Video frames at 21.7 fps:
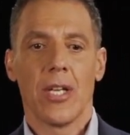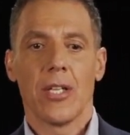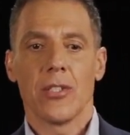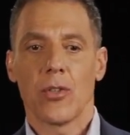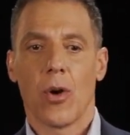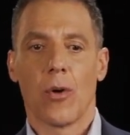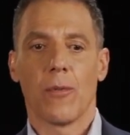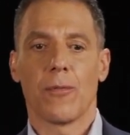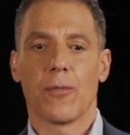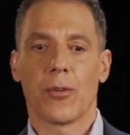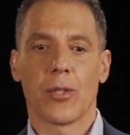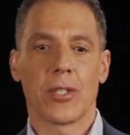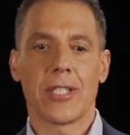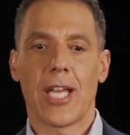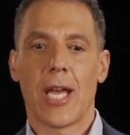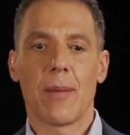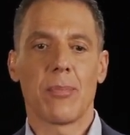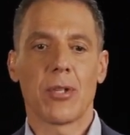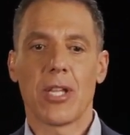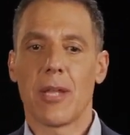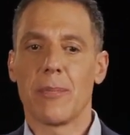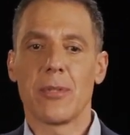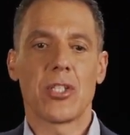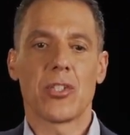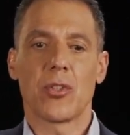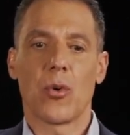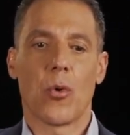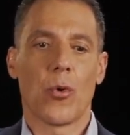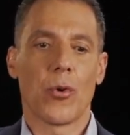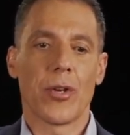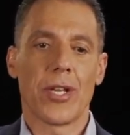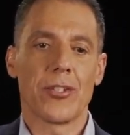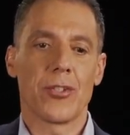So, for example, let me just
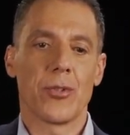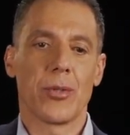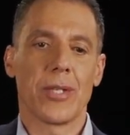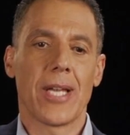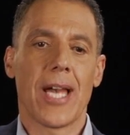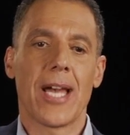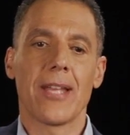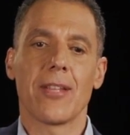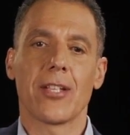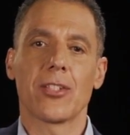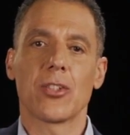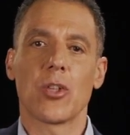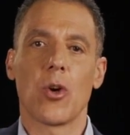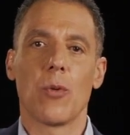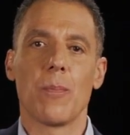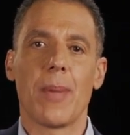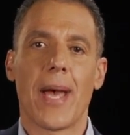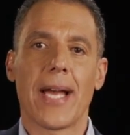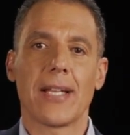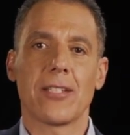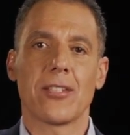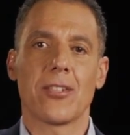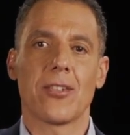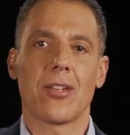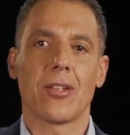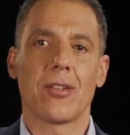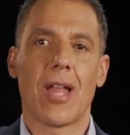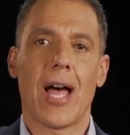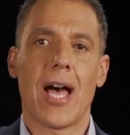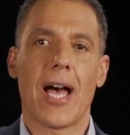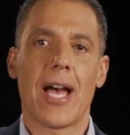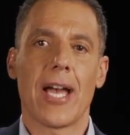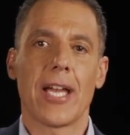orient you again. Let's go back to the
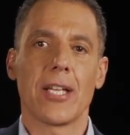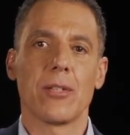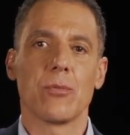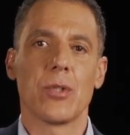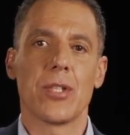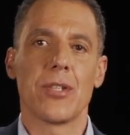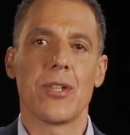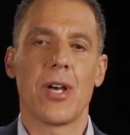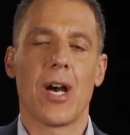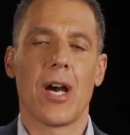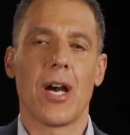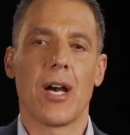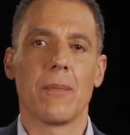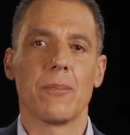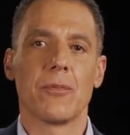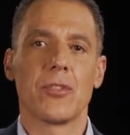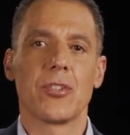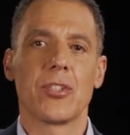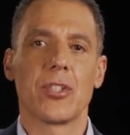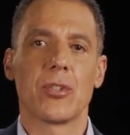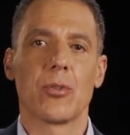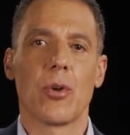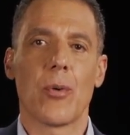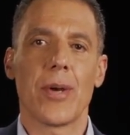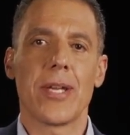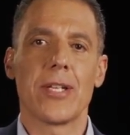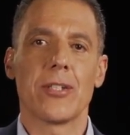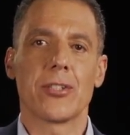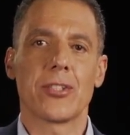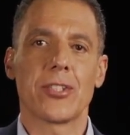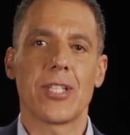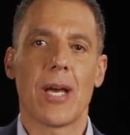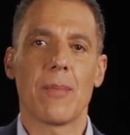line with um, zero
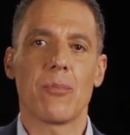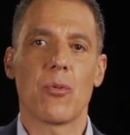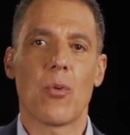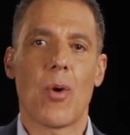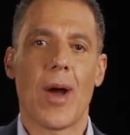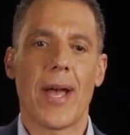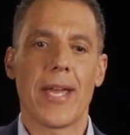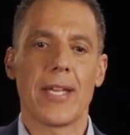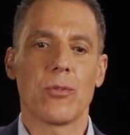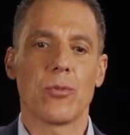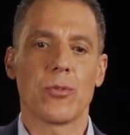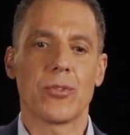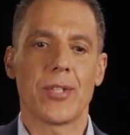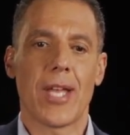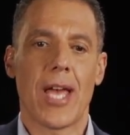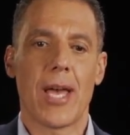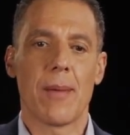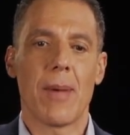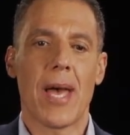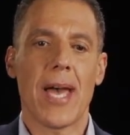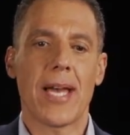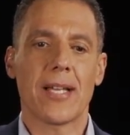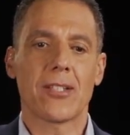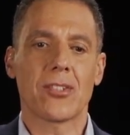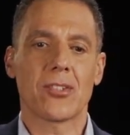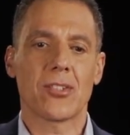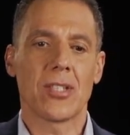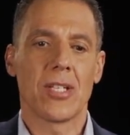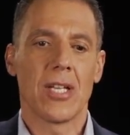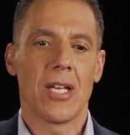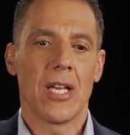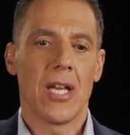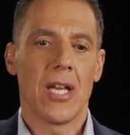intercept, y equals mx.